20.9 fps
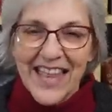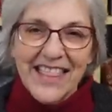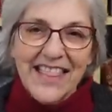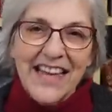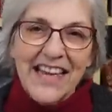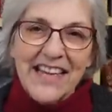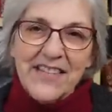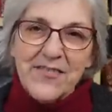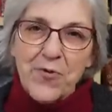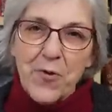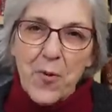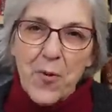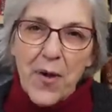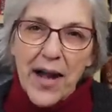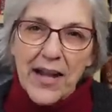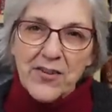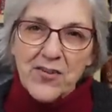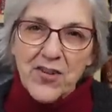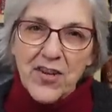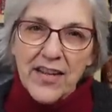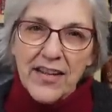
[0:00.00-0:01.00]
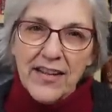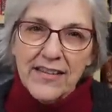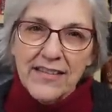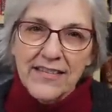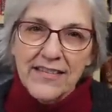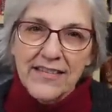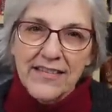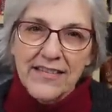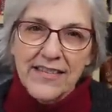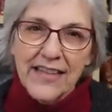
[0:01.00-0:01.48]
Thanks for watching,
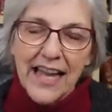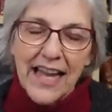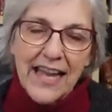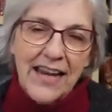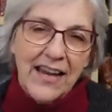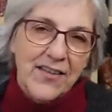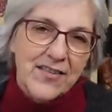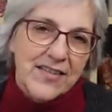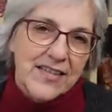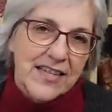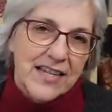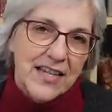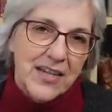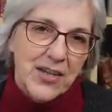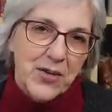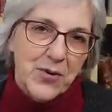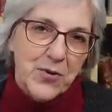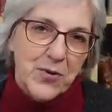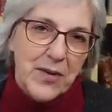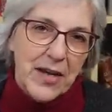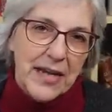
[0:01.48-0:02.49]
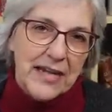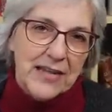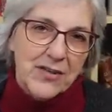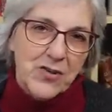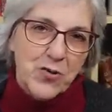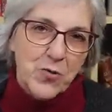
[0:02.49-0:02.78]
and I'll see you in